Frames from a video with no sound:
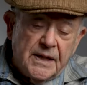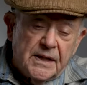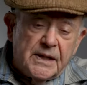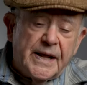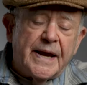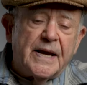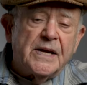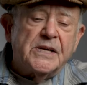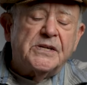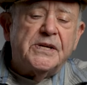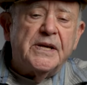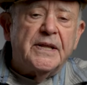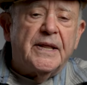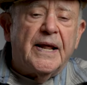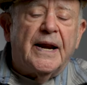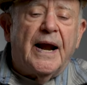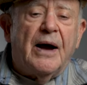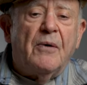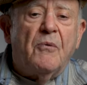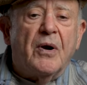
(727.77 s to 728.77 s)
The legacy
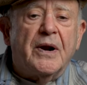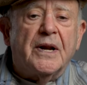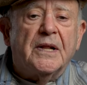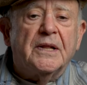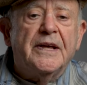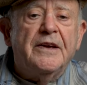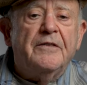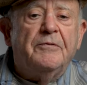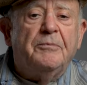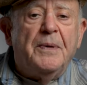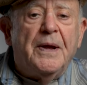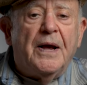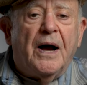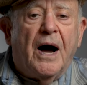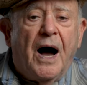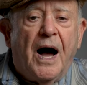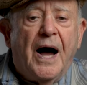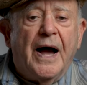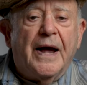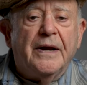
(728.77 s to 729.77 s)
that I want to leave
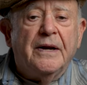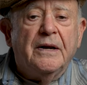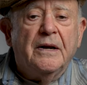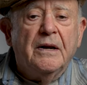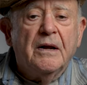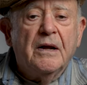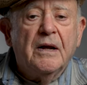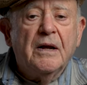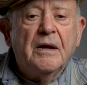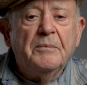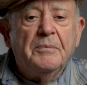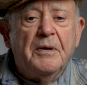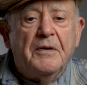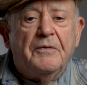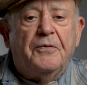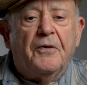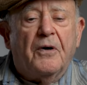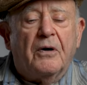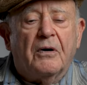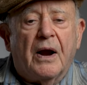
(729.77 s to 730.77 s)
behind
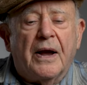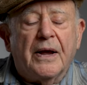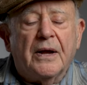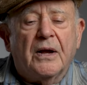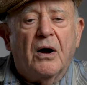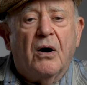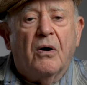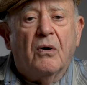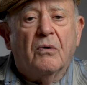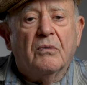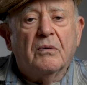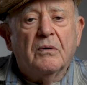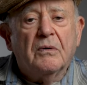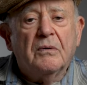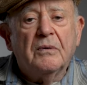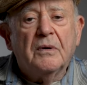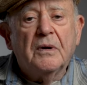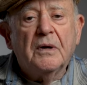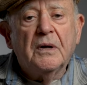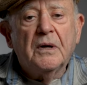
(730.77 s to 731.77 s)
before I go.
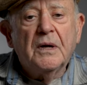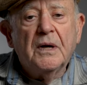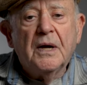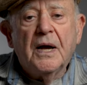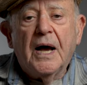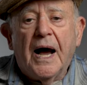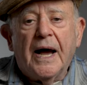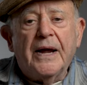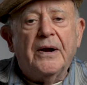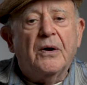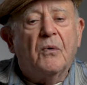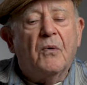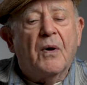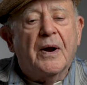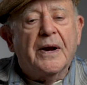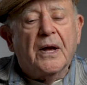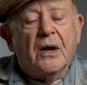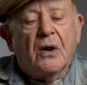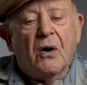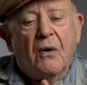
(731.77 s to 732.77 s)
I don't
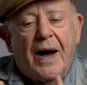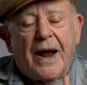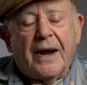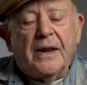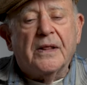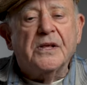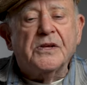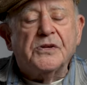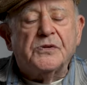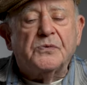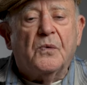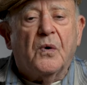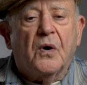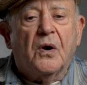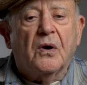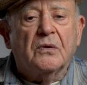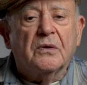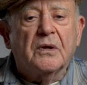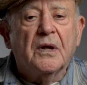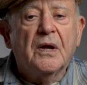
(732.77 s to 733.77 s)
want to go out of this
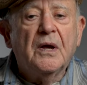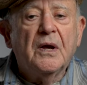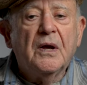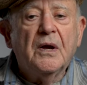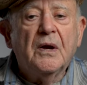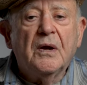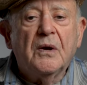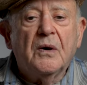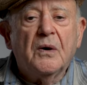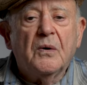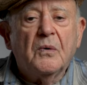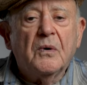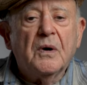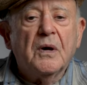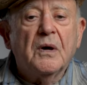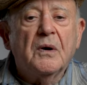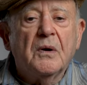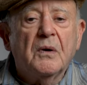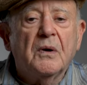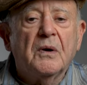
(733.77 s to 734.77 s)
world.
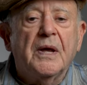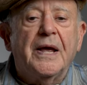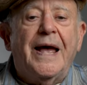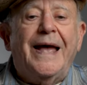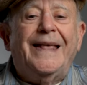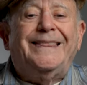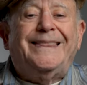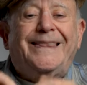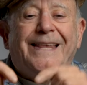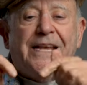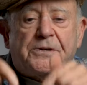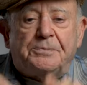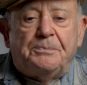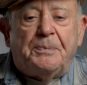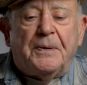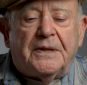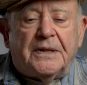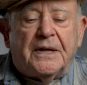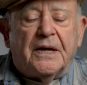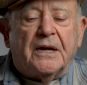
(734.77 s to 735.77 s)
At this
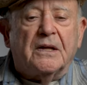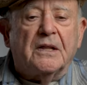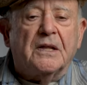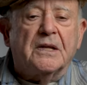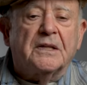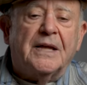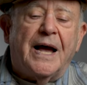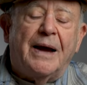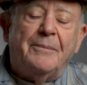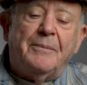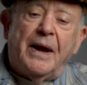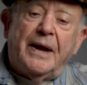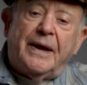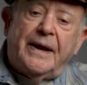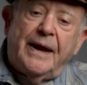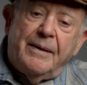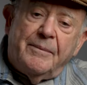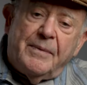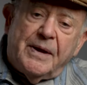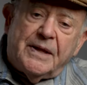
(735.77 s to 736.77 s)
particular time, I
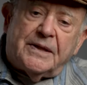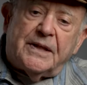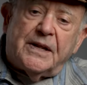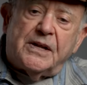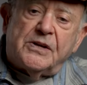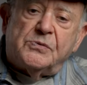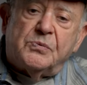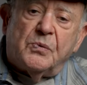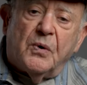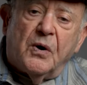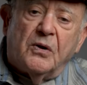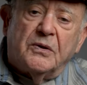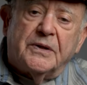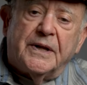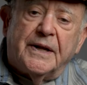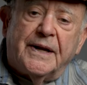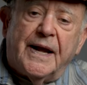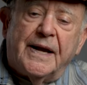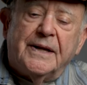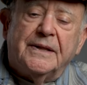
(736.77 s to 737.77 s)
came into this world
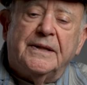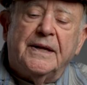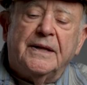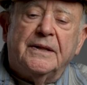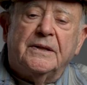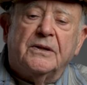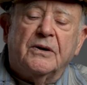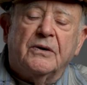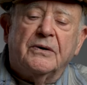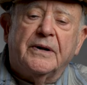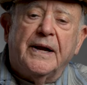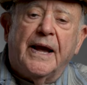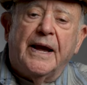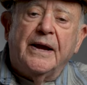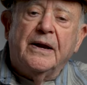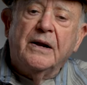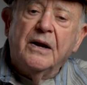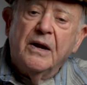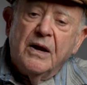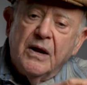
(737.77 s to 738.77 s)
in
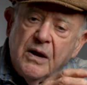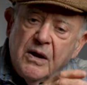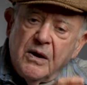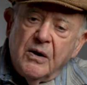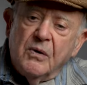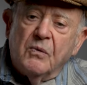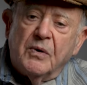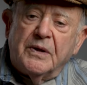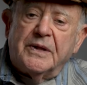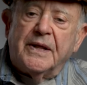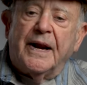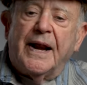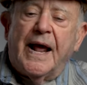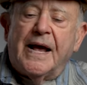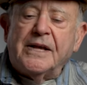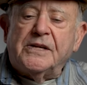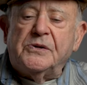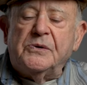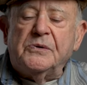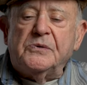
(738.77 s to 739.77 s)
1938 when the
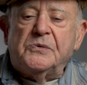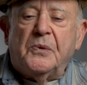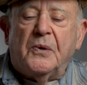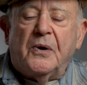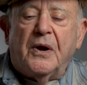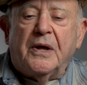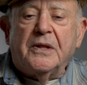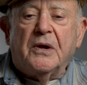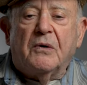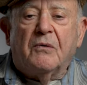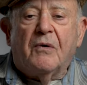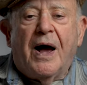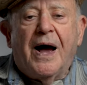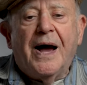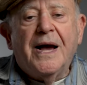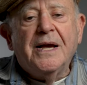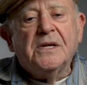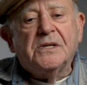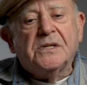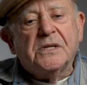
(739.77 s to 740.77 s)
Nazis were on the
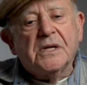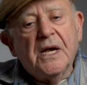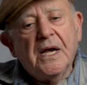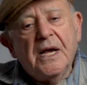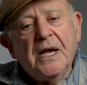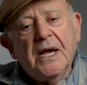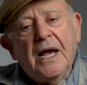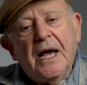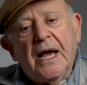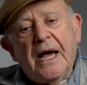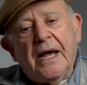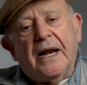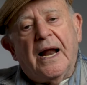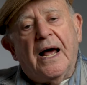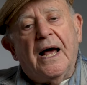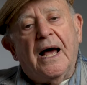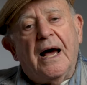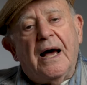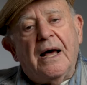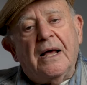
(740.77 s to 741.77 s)
rise, and
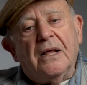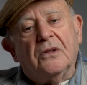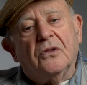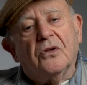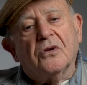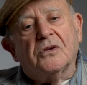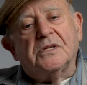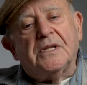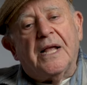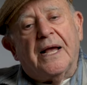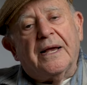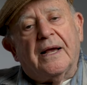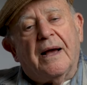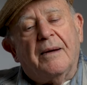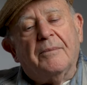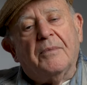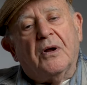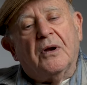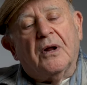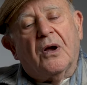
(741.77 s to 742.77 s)
it looks like
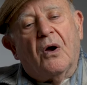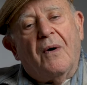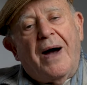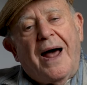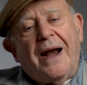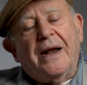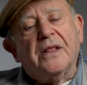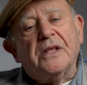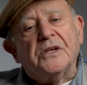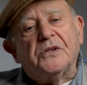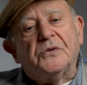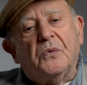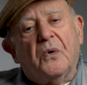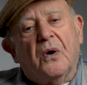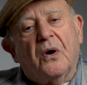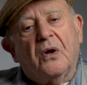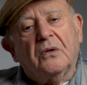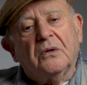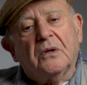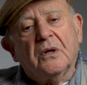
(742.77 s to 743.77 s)
I'm going to go out of this
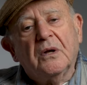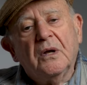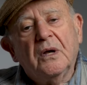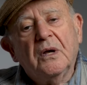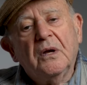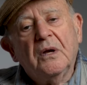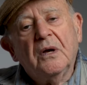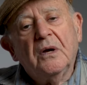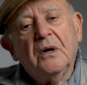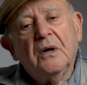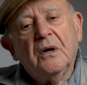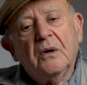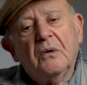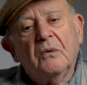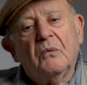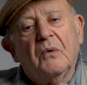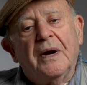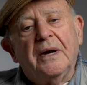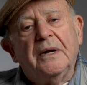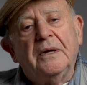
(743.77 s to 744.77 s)
world
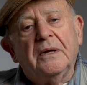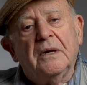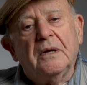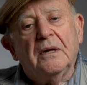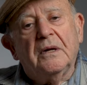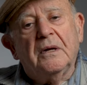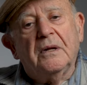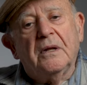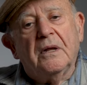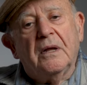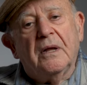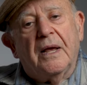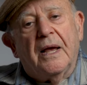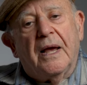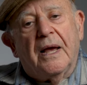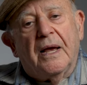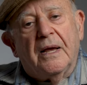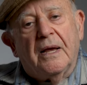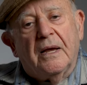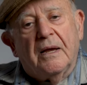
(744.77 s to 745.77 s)
when
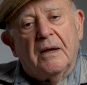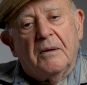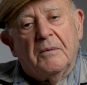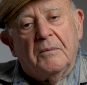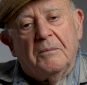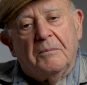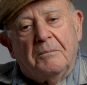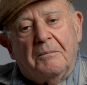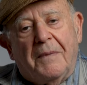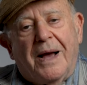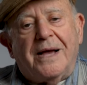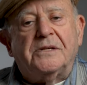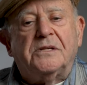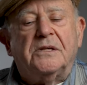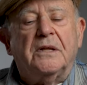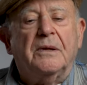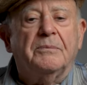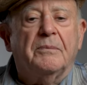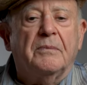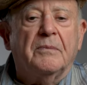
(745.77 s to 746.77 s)

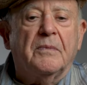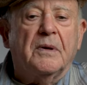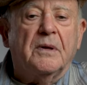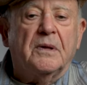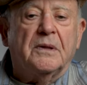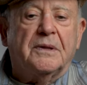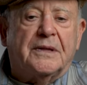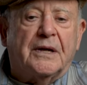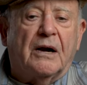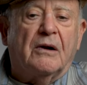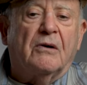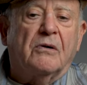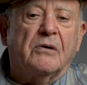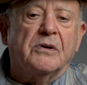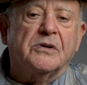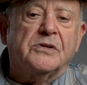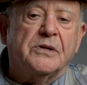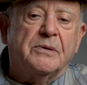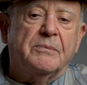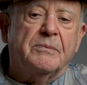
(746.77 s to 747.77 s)
Muslim
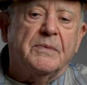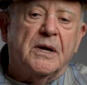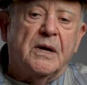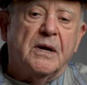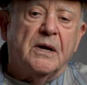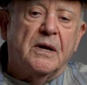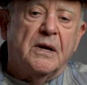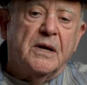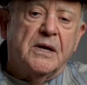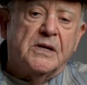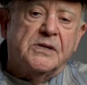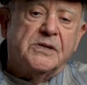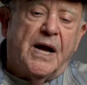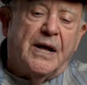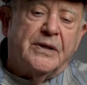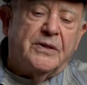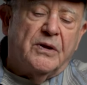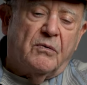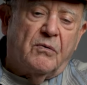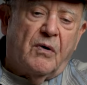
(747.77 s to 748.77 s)
terrorism is
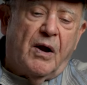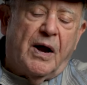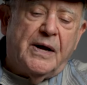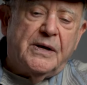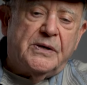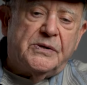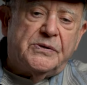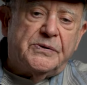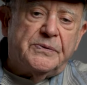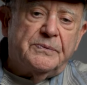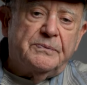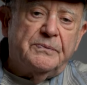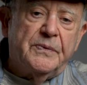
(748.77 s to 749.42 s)
on the rise.